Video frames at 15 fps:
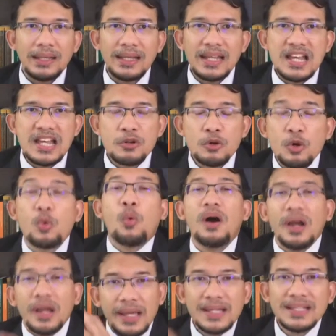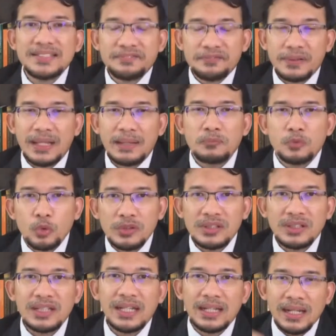it requires for them to
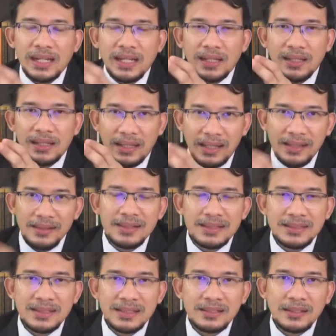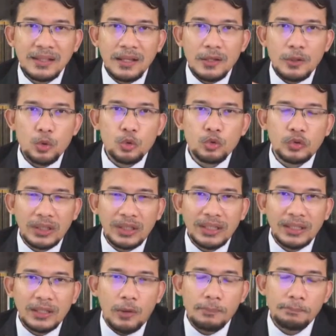treat illnesses
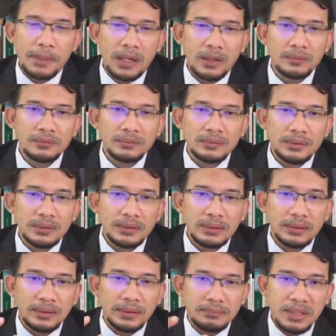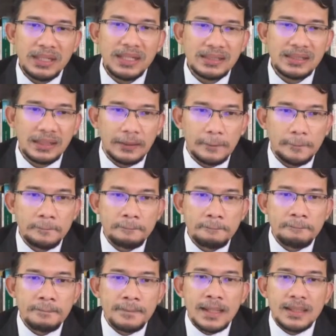using compound medicine.
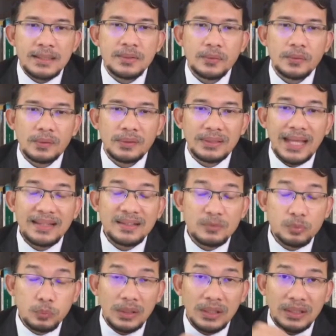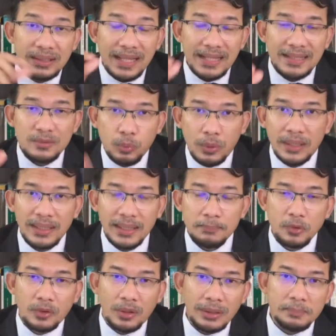So that's what
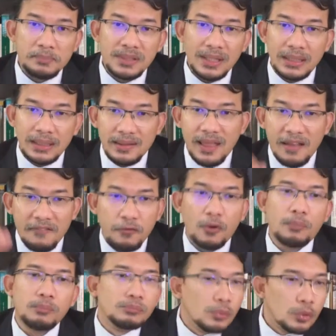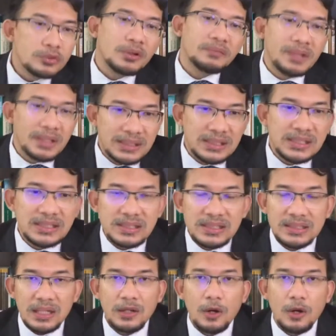Ibn Qayyim said. Therefore, most of their diseases are